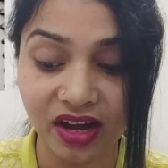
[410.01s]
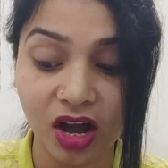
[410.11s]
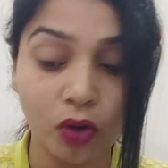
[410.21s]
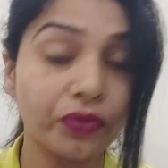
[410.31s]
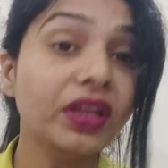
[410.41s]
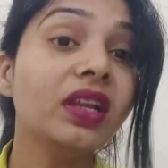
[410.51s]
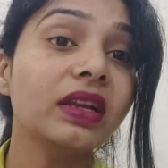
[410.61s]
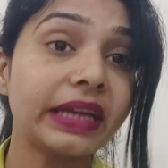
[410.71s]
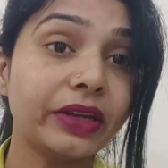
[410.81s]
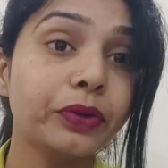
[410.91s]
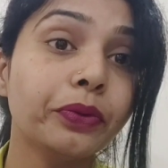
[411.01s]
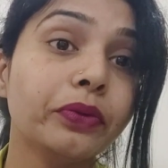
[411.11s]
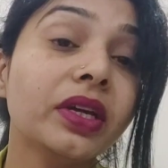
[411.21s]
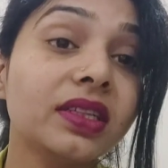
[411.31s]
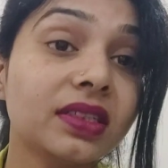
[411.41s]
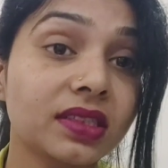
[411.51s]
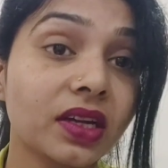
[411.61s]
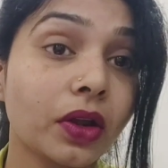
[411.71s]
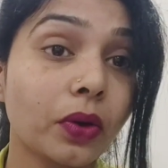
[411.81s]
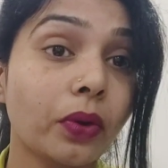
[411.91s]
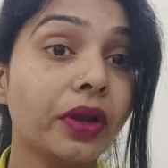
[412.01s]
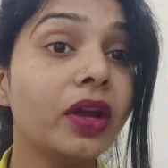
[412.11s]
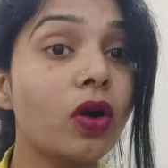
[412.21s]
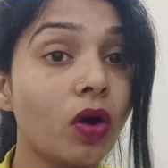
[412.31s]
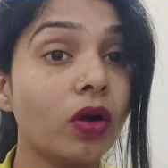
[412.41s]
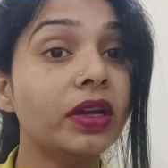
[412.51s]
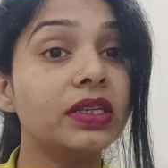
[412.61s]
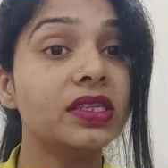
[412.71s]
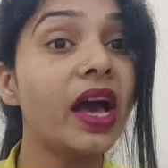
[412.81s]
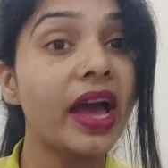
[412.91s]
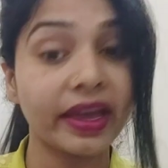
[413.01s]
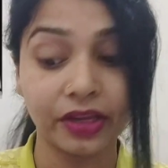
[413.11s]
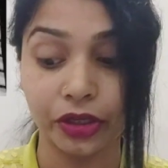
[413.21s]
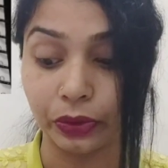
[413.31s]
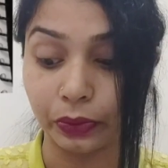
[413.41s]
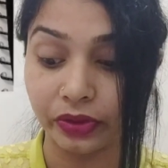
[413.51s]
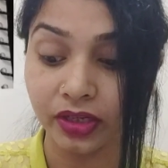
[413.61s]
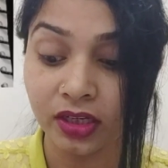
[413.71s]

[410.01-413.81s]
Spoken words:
How we'll get to know that it's a chronic or it's a acute.